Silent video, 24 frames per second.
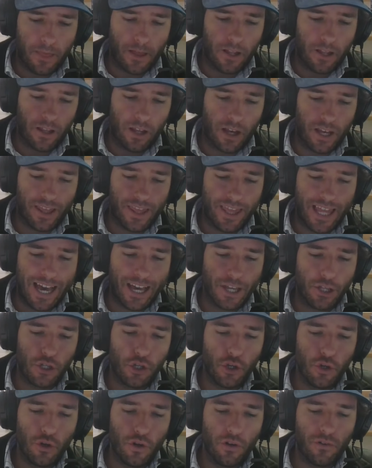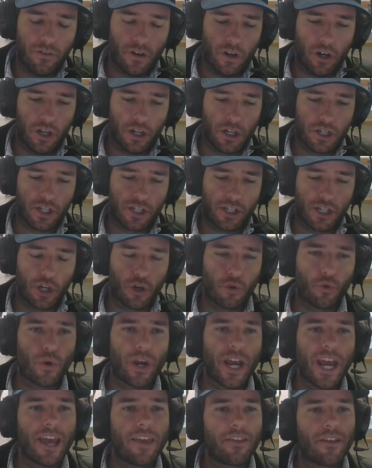like that universe to
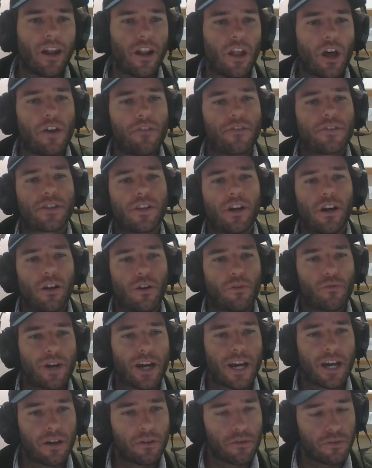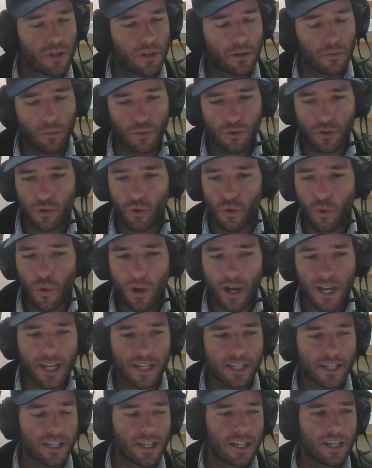create the lifestyle around. And it was
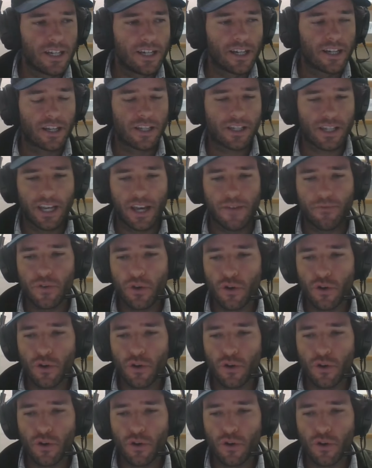always, because if